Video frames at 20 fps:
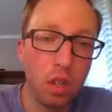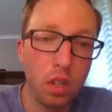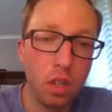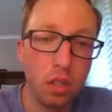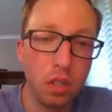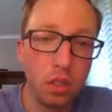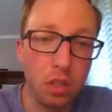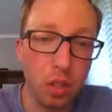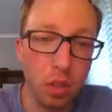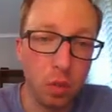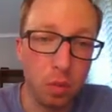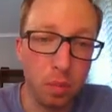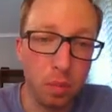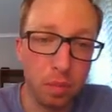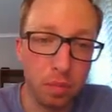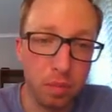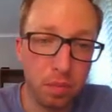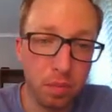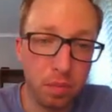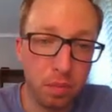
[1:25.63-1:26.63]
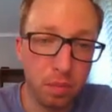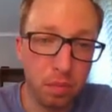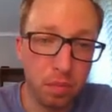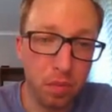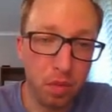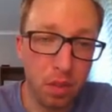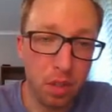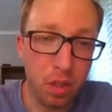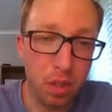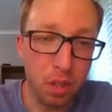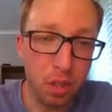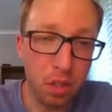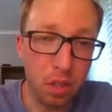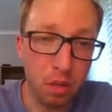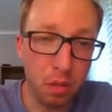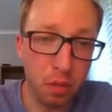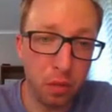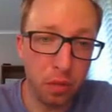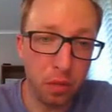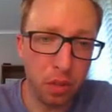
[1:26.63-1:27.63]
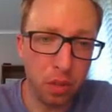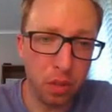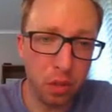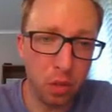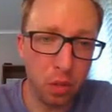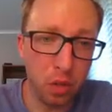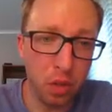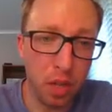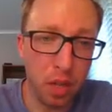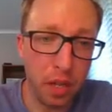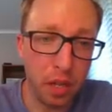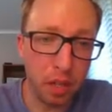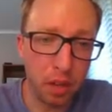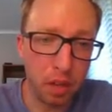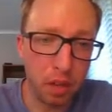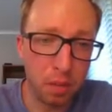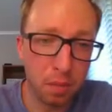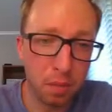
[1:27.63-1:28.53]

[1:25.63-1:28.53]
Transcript: So the vertical length